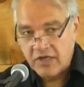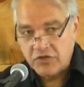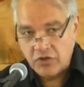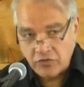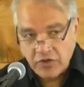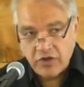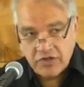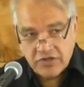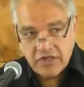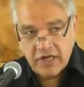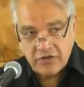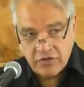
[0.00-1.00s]
He's only going to
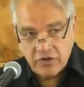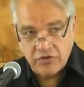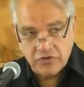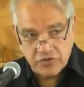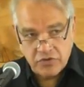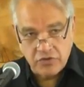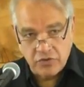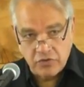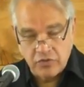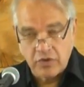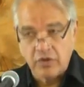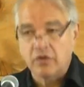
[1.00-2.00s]
send those
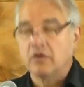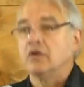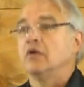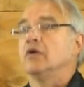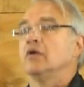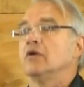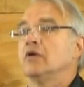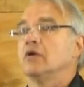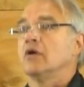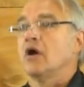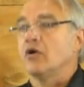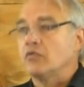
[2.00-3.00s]
who
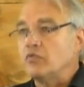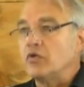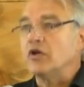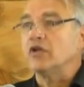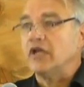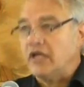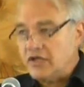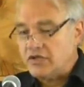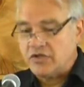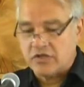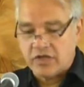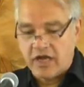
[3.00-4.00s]
are really
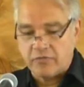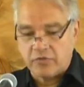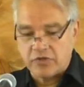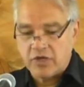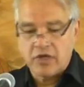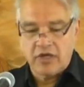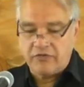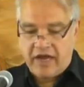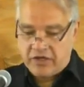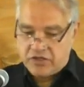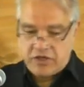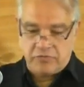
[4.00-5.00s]
his disciples. In
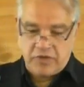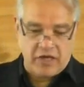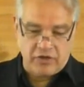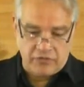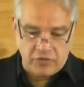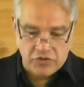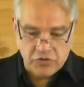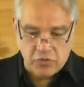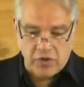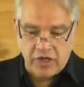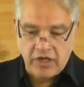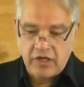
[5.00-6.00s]
fact, jump down to verse
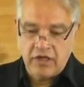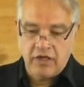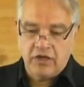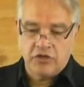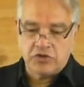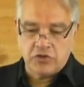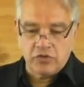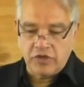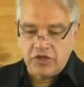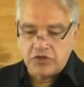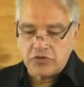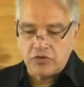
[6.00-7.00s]
20.
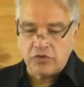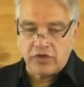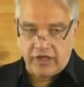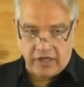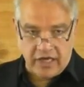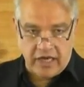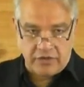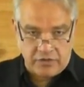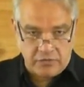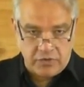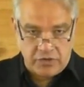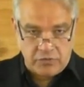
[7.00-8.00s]
Truly, truly.
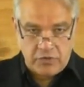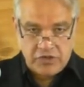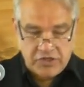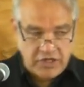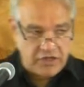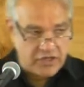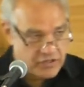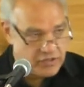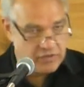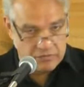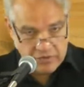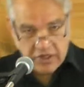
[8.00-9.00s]
Again, when we see
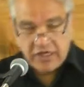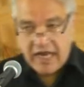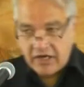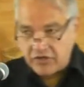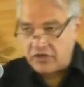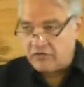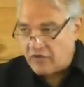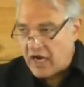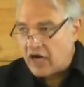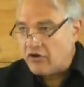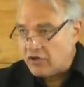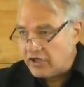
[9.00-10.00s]
this connected,
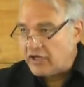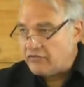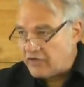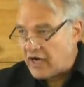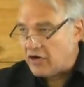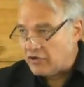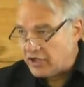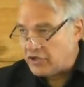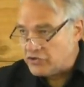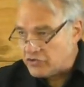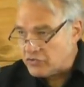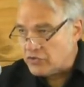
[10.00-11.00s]
verily,
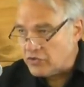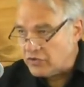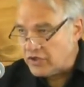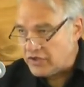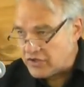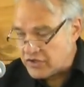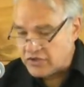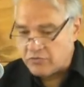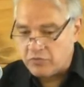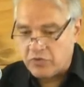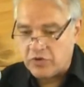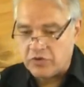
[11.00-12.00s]
verily, truly, this is
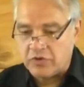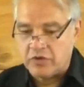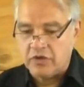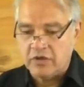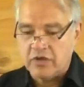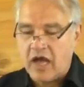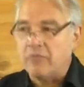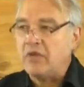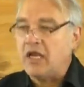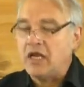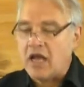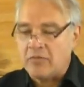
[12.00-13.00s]
important.
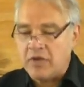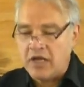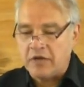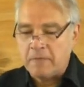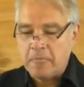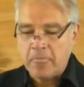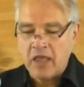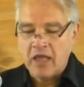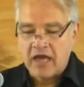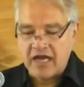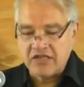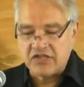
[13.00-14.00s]
Amen, amen.
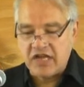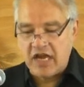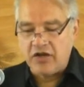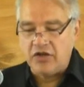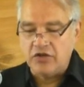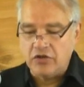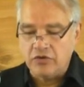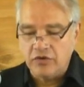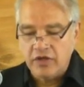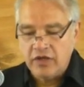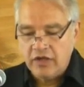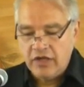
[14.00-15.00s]
I say to
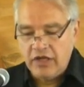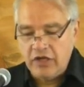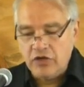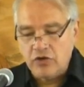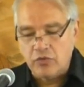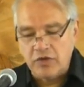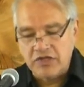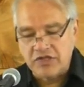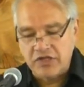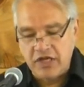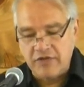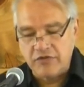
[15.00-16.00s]
you, he who
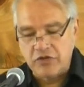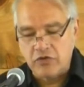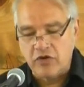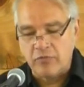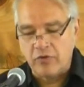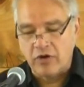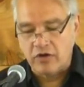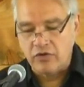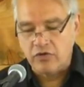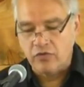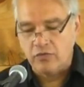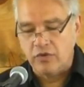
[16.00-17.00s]
receives whomever,
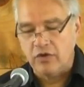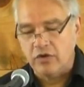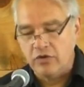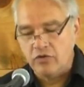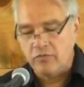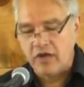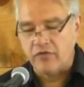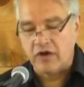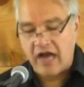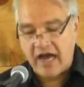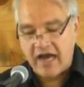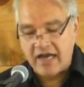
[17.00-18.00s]
who,
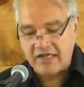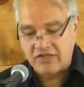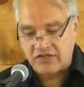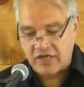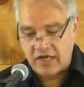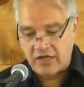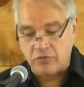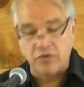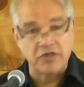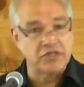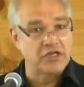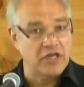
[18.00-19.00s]
whomever I send
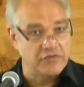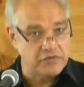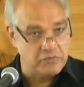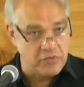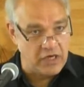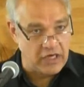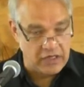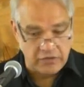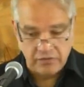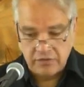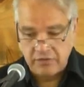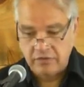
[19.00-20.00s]
receives
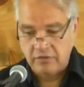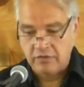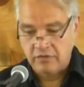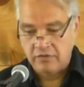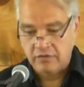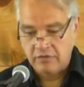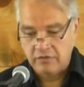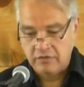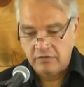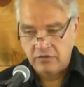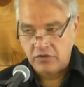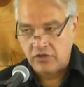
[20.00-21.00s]
me.
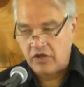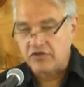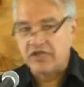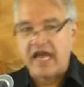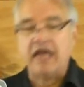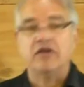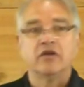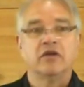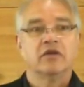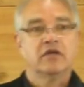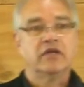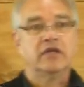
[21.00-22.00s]
So there's
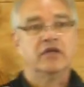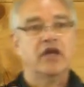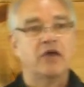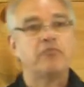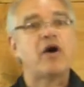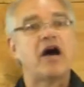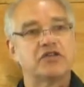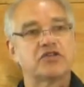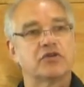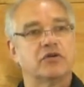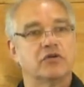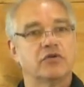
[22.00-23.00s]
that
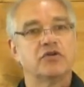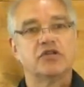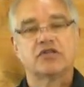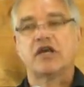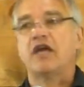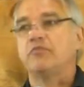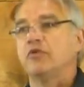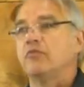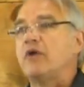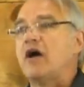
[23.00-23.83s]
apostle or disciple.